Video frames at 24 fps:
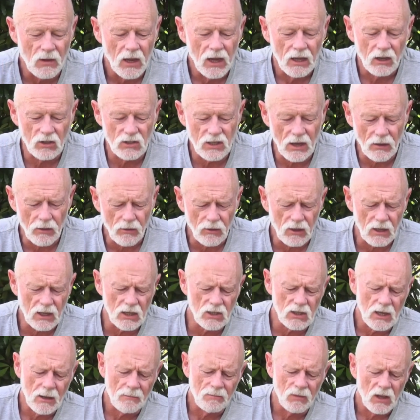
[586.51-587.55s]
Because the other thing
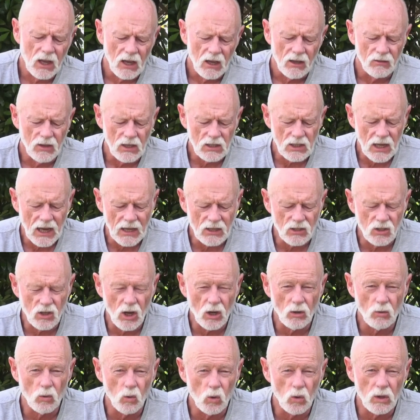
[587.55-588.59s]
is, this has
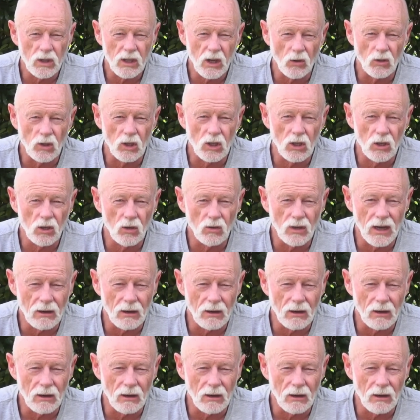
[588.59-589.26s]
no audio cue.